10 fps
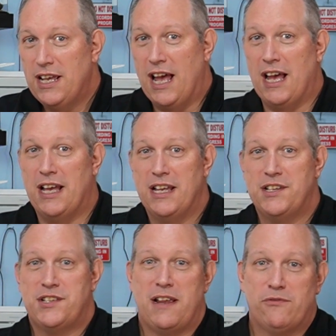Uh,
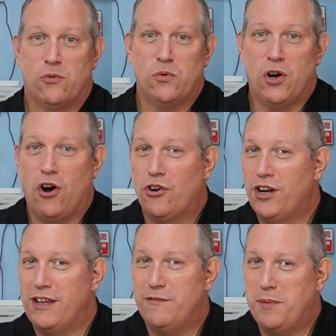several
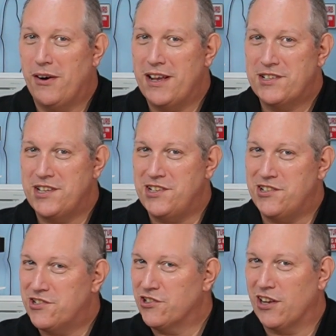cognitive biases
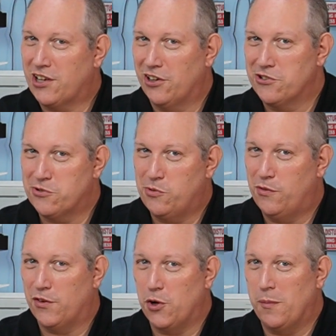and psychological
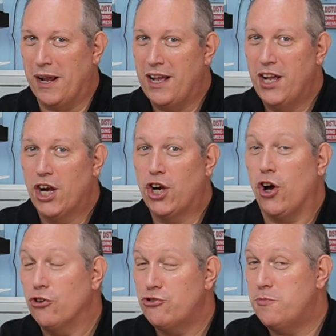phenomena
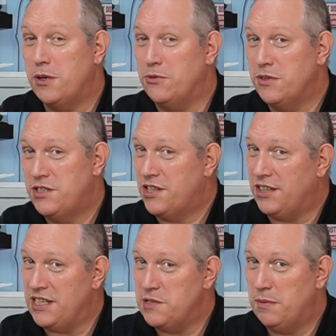contribute to
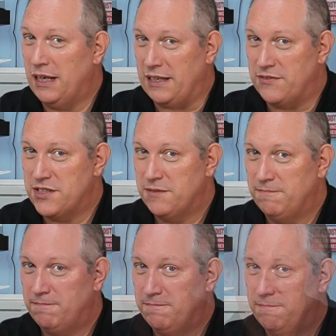these beliefs.
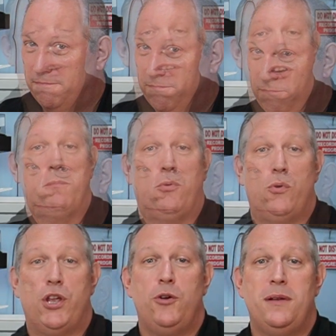For example,
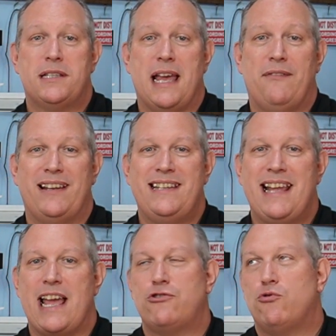humans have a
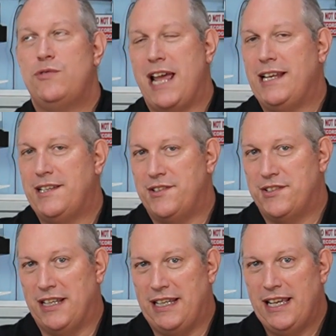natural
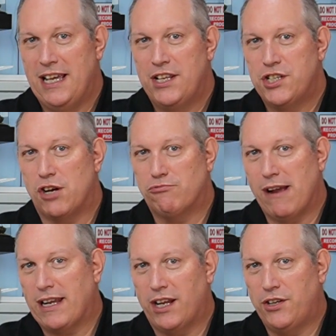tendency to
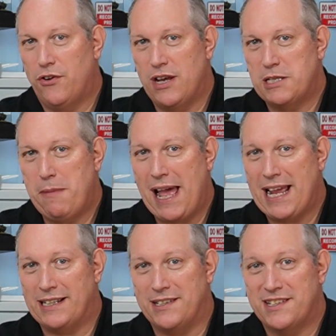recognise
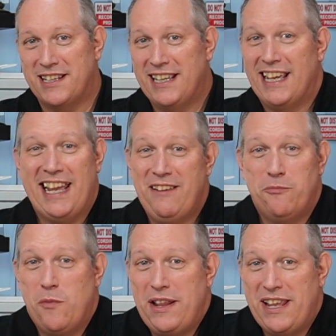patterns,
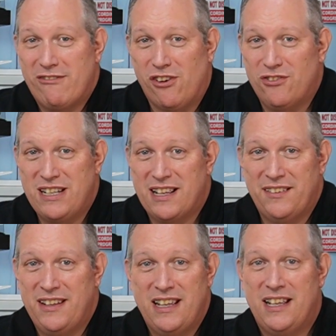even when there are
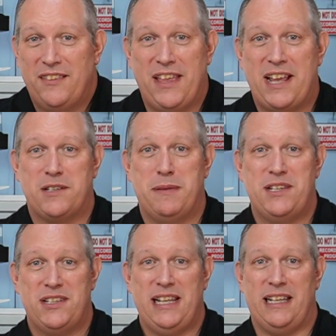none there to be
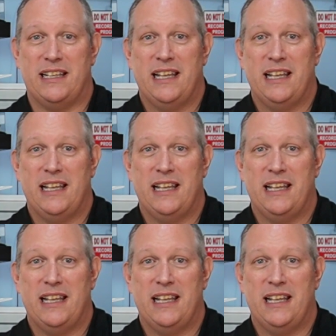seen.